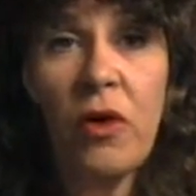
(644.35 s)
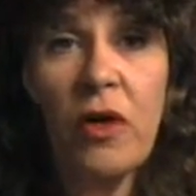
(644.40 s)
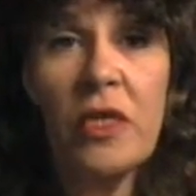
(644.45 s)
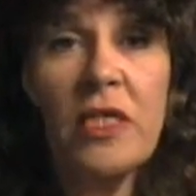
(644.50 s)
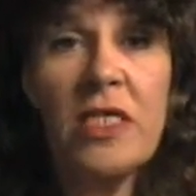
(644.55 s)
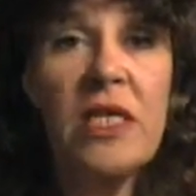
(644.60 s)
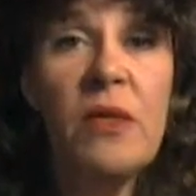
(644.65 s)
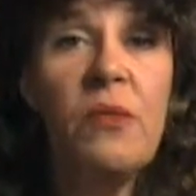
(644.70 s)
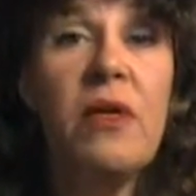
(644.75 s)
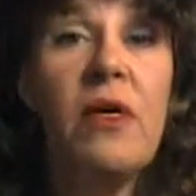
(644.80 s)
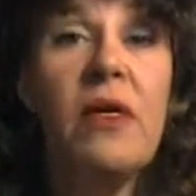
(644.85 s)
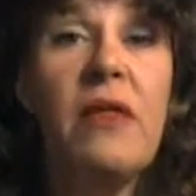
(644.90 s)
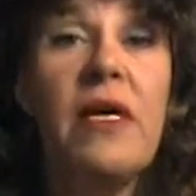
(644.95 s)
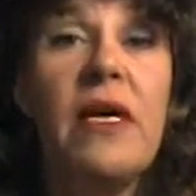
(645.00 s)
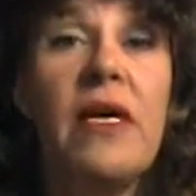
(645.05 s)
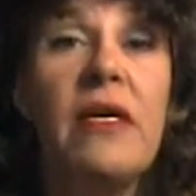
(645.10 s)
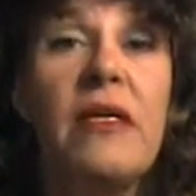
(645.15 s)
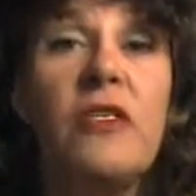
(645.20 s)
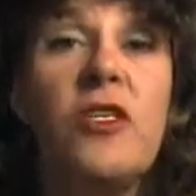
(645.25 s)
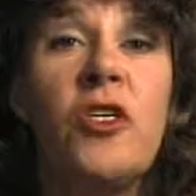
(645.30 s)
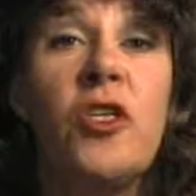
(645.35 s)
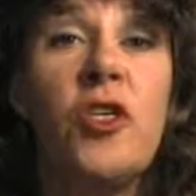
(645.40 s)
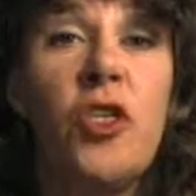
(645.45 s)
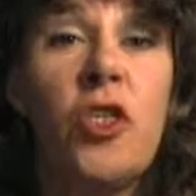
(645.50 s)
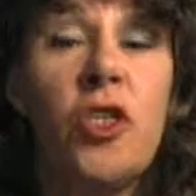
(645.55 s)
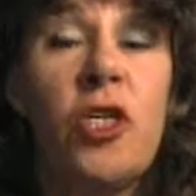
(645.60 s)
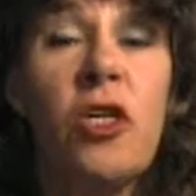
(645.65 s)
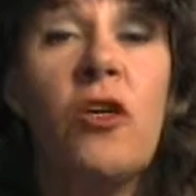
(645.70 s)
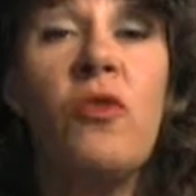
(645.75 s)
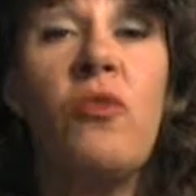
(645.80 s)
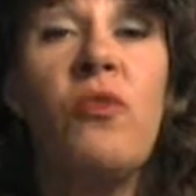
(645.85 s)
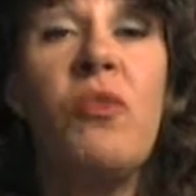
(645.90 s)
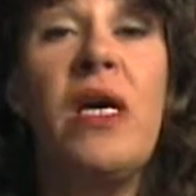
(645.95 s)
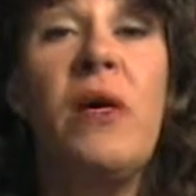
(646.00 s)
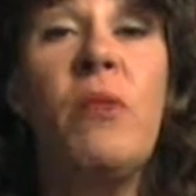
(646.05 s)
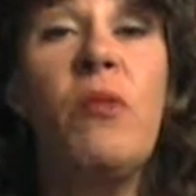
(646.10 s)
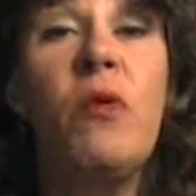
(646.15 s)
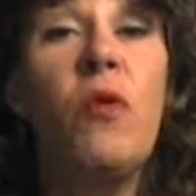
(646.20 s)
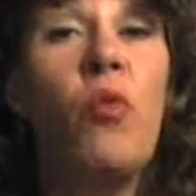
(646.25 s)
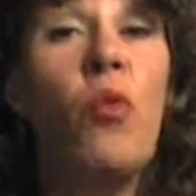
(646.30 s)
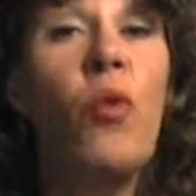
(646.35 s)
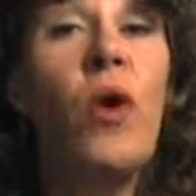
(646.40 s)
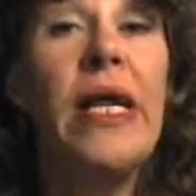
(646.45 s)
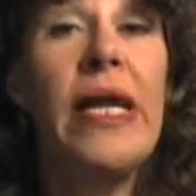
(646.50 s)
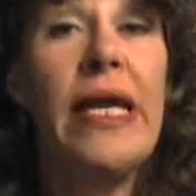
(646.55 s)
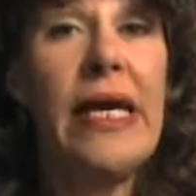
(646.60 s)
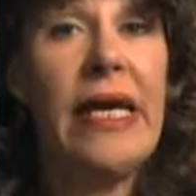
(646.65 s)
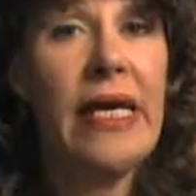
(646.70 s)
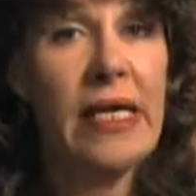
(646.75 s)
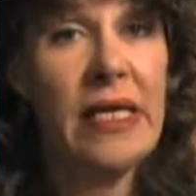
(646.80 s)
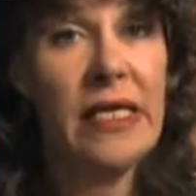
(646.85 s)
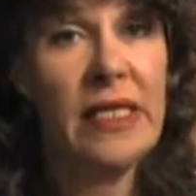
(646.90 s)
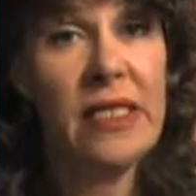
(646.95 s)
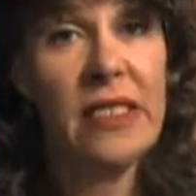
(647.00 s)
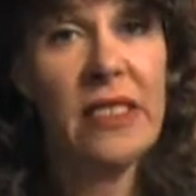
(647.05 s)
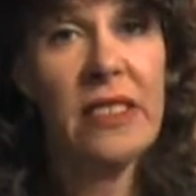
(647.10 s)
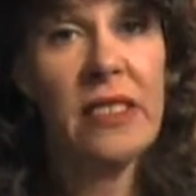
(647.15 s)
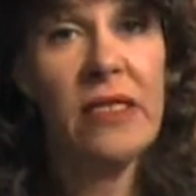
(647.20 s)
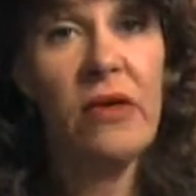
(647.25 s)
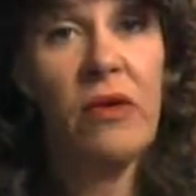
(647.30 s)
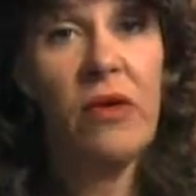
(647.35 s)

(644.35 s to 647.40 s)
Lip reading: are simply there to show people what is.